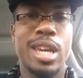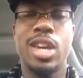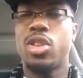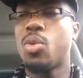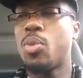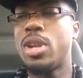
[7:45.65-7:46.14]

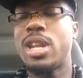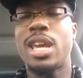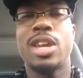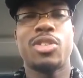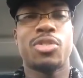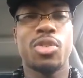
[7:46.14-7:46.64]
Either when
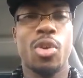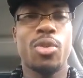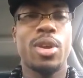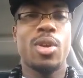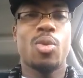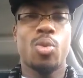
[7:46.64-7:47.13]
they
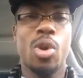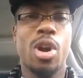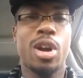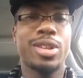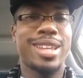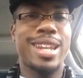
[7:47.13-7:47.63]
insert
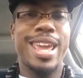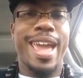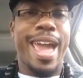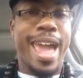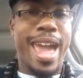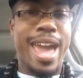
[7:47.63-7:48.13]
rods in
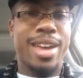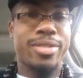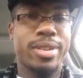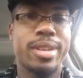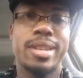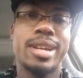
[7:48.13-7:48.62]
their
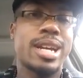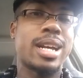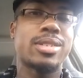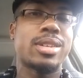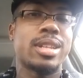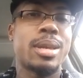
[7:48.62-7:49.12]
ass to
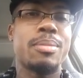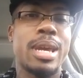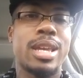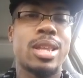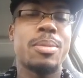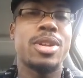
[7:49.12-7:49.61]
constantly
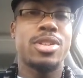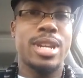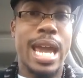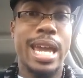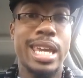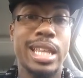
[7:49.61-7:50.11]
make them
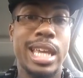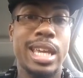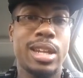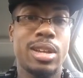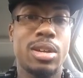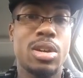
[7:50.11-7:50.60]

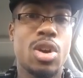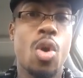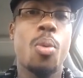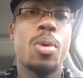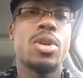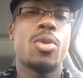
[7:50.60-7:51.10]
ejaculate,
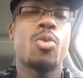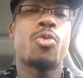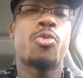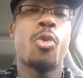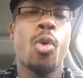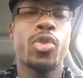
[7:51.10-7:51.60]
or when they're
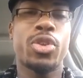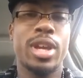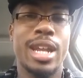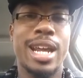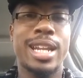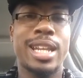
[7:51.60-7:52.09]

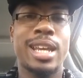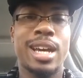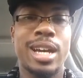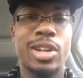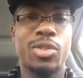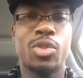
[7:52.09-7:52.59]
forcing it out of their
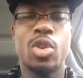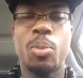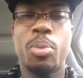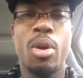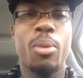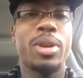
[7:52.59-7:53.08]
udders to
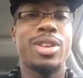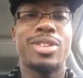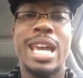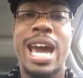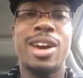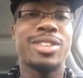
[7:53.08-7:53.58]
the point where
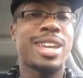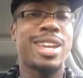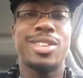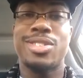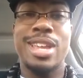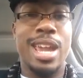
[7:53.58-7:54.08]
these cows
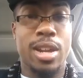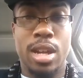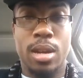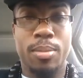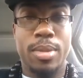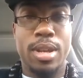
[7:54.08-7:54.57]
can't
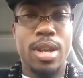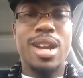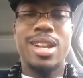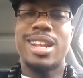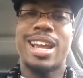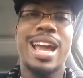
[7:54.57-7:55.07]
stand up.
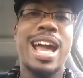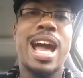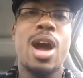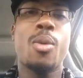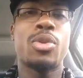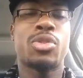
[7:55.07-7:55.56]
The
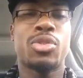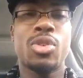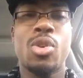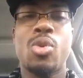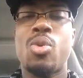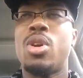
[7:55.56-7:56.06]
cow is
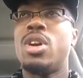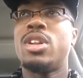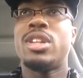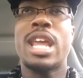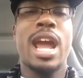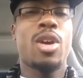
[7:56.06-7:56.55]
so
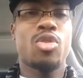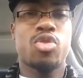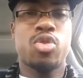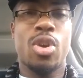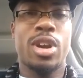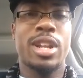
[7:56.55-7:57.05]

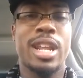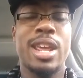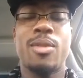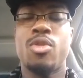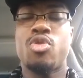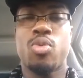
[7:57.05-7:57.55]
downtrodden
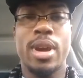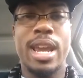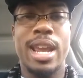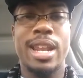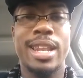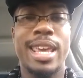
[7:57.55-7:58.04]
and
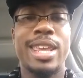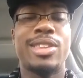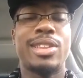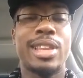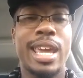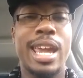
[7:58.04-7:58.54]
drained that
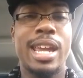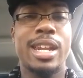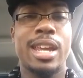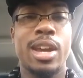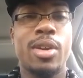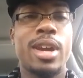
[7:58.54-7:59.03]
it's
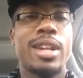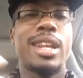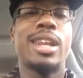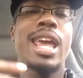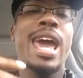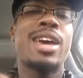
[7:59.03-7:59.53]
laying there.
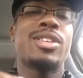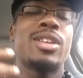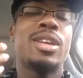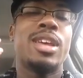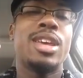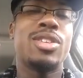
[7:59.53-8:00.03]
Then as
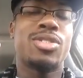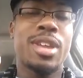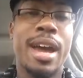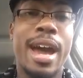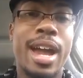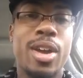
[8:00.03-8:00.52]
it is
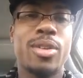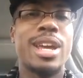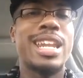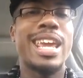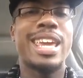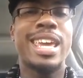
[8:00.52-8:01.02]
tired,
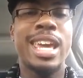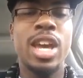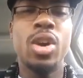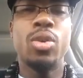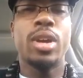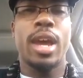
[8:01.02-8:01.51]
they
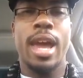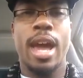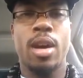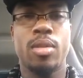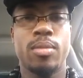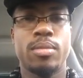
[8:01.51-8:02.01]
kill the
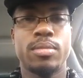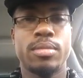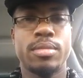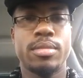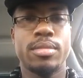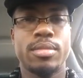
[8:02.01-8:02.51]
cow
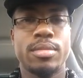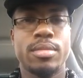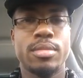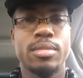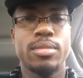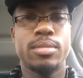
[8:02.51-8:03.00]

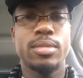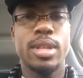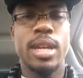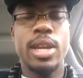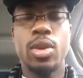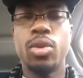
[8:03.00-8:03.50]

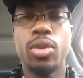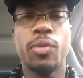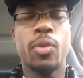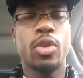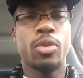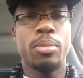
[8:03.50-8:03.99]
and use
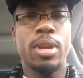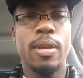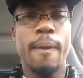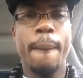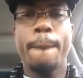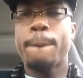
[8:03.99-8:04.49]
it for its meat.